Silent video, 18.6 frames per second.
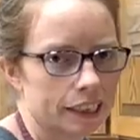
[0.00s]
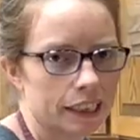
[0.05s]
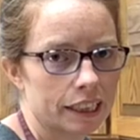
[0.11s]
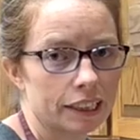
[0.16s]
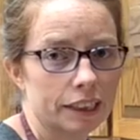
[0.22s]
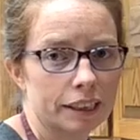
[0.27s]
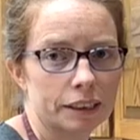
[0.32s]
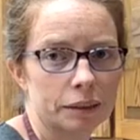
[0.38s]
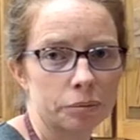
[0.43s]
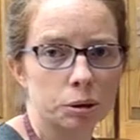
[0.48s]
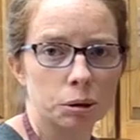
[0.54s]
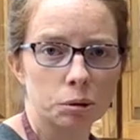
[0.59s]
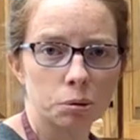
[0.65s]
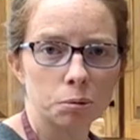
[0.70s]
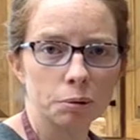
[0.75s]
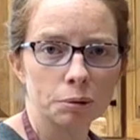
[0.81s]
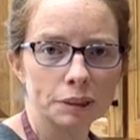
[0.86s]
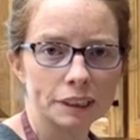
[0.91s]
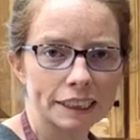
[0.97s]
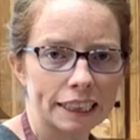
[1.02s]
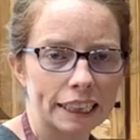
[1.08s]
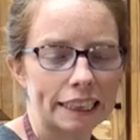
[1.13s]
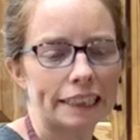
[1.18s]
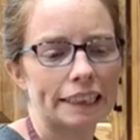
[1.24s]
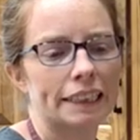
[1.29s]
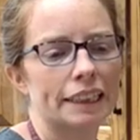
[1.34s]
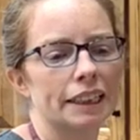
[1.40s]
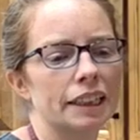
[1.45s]
say to let them cool
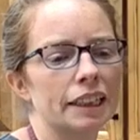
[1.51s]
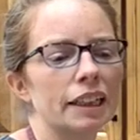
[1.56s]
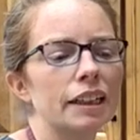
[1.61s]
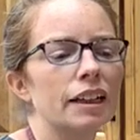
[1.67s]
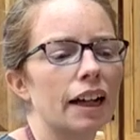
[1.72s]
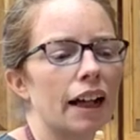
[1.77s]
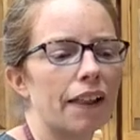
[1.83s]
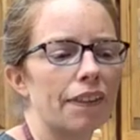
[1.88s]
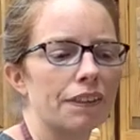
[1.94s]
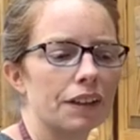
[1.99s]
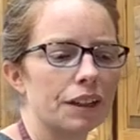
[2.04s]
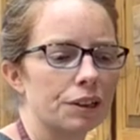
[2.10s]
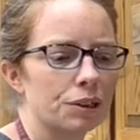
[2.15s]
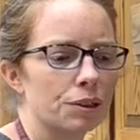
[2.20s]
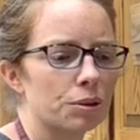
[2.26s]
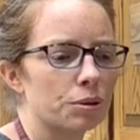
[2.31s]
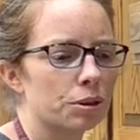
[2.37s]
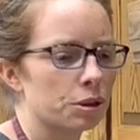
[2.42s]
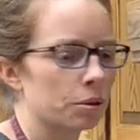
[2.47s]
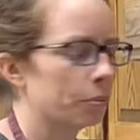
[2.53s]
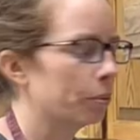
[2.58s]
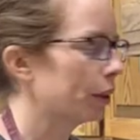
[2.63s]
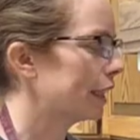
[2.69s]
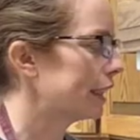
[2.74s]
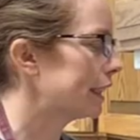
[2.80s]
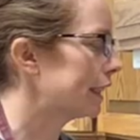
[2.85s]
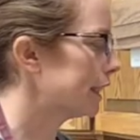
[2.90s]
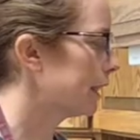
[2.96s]
slightly and then to blitz